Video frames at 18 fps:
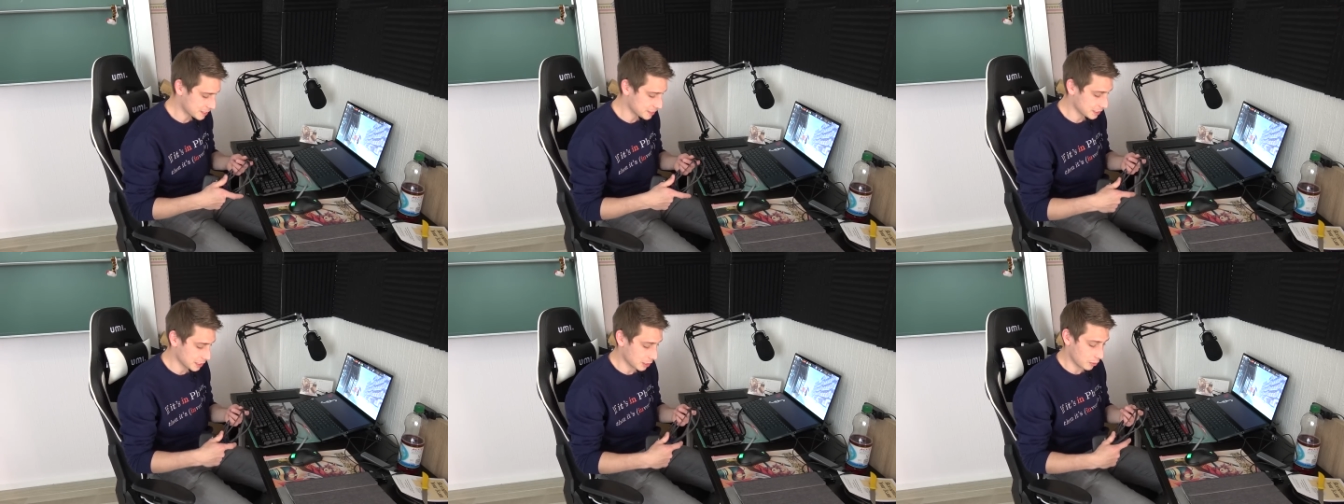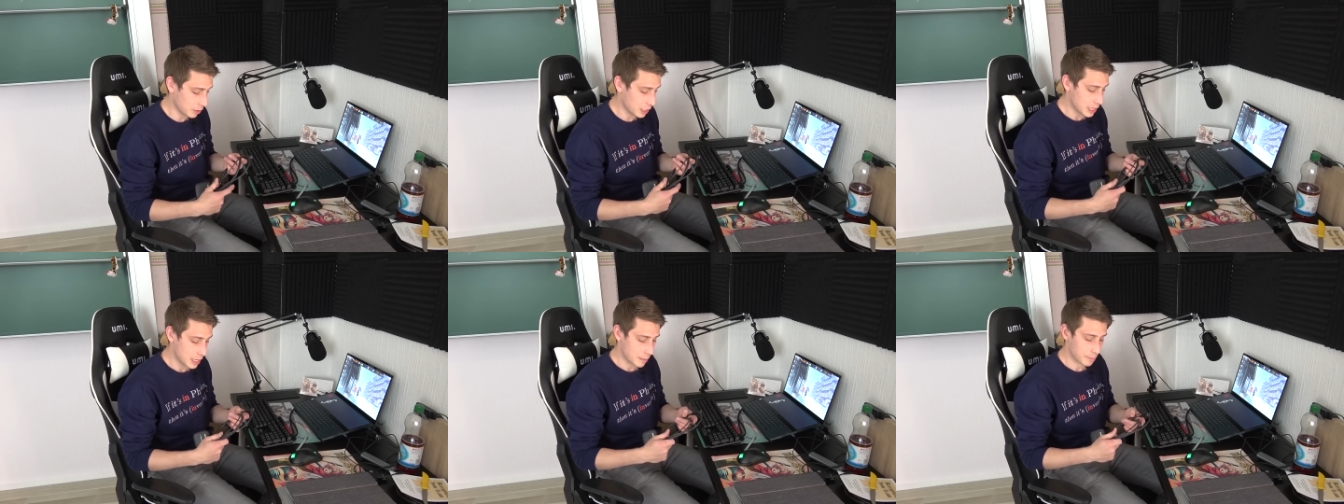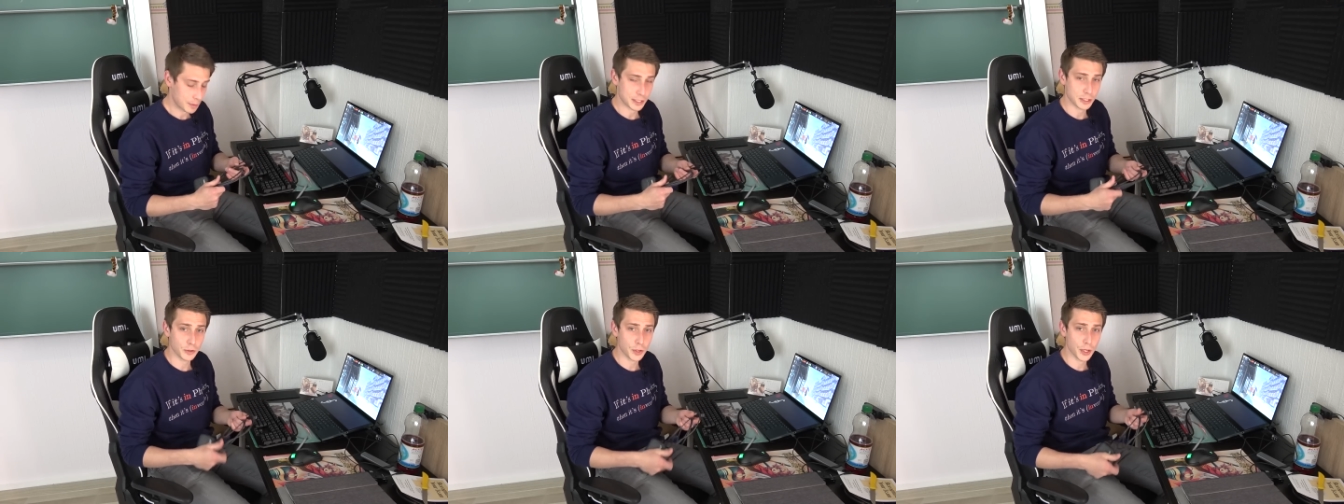until now,
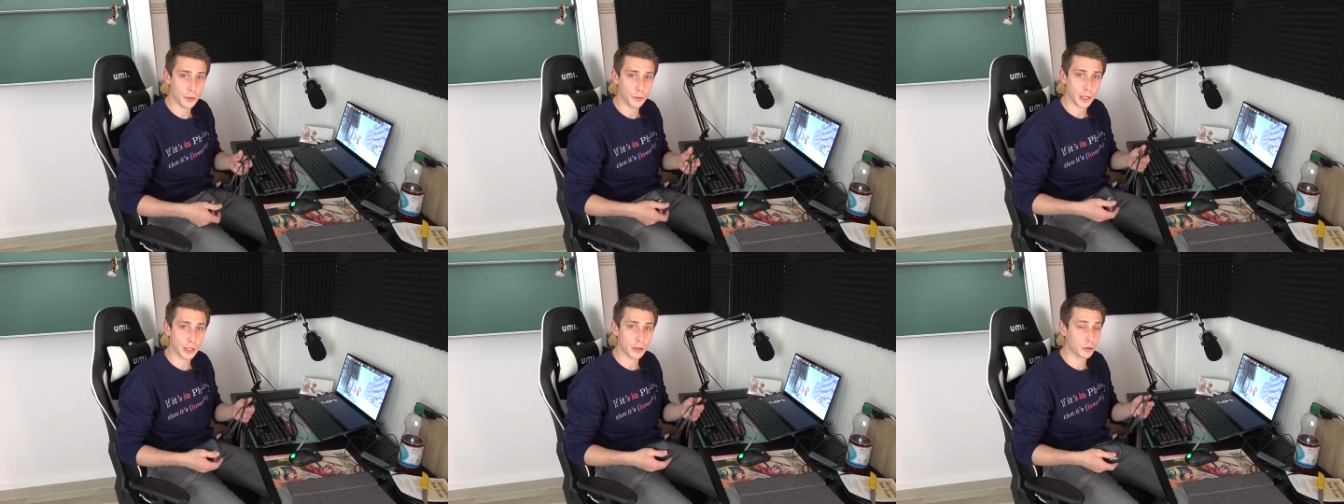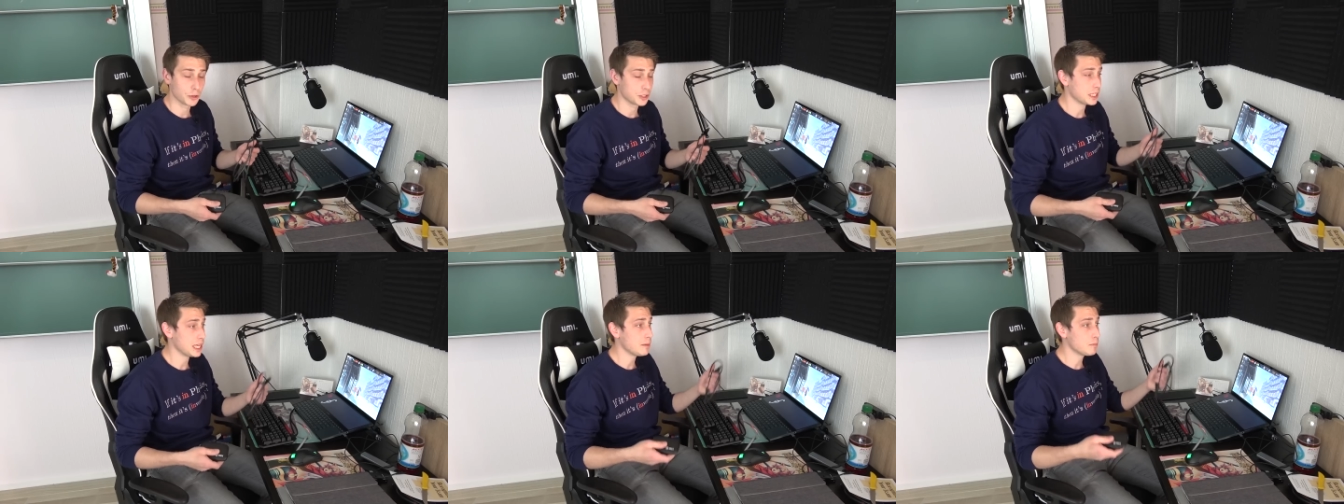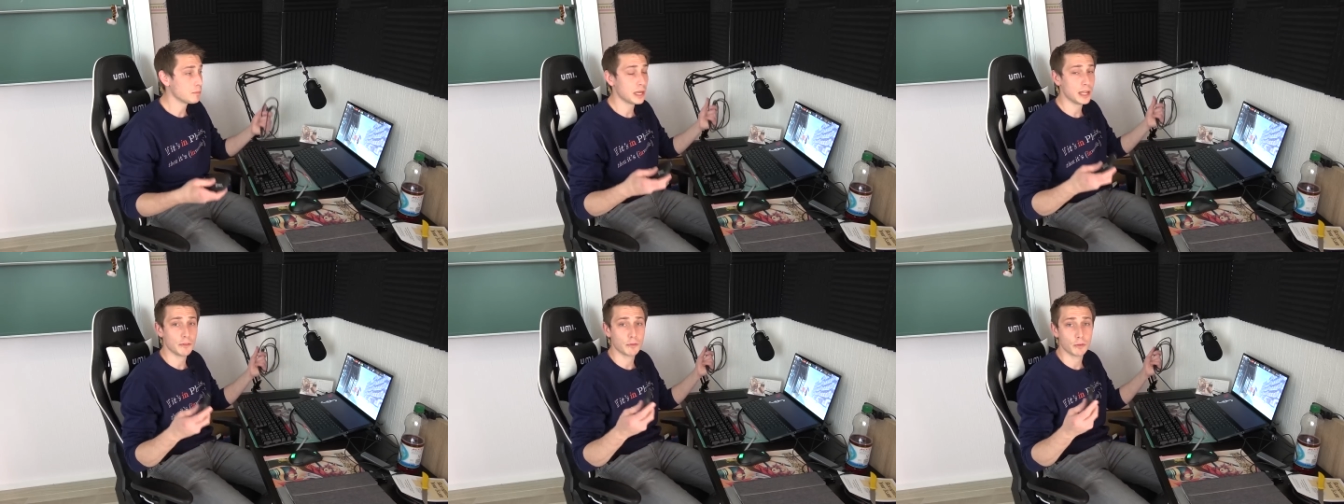but you can record
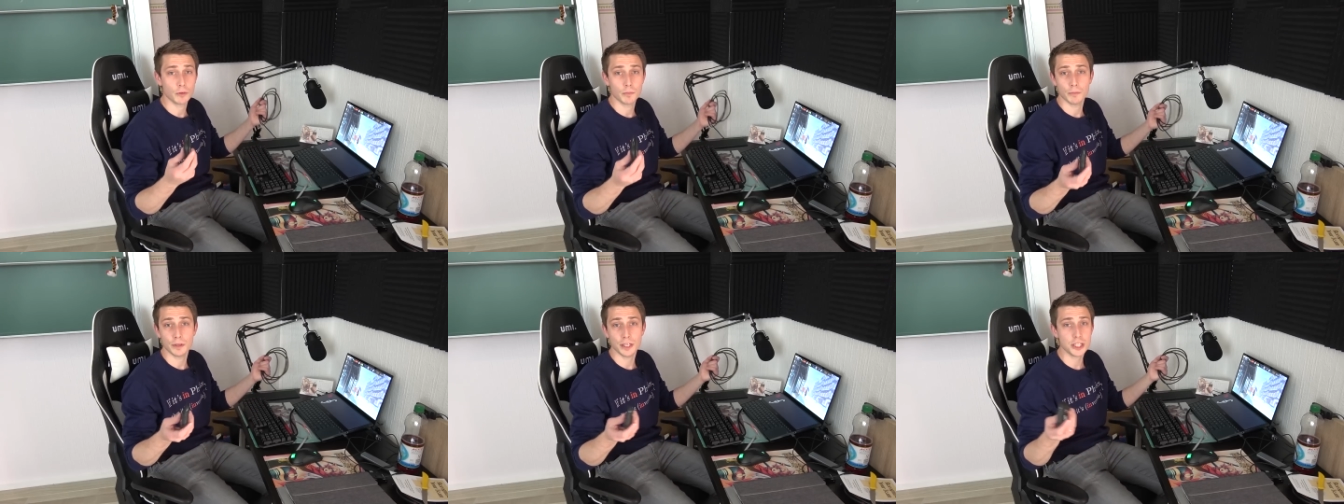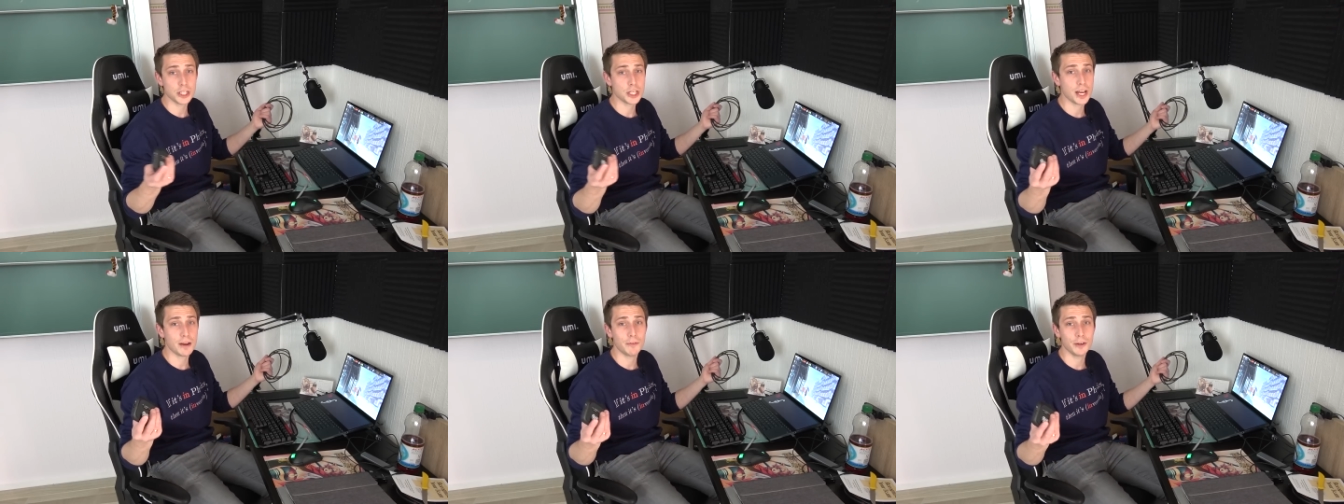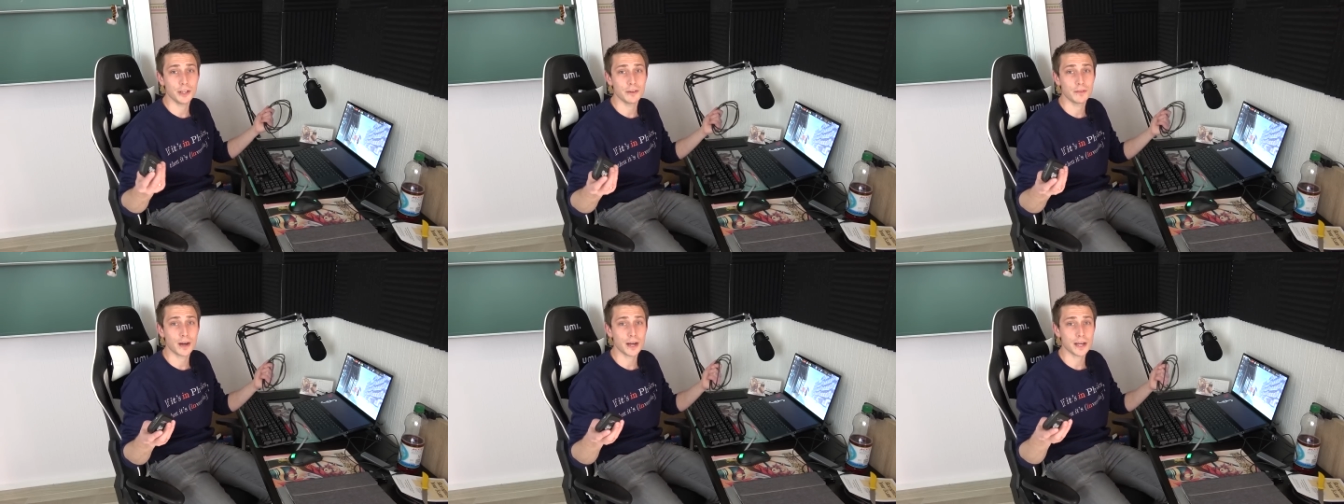gameplay from each and
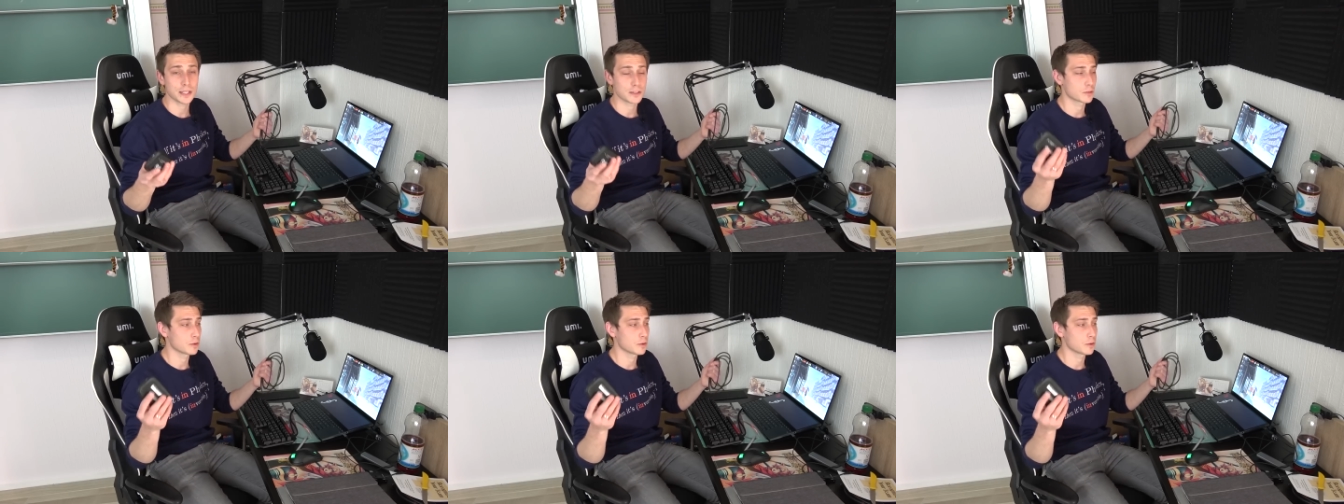every device,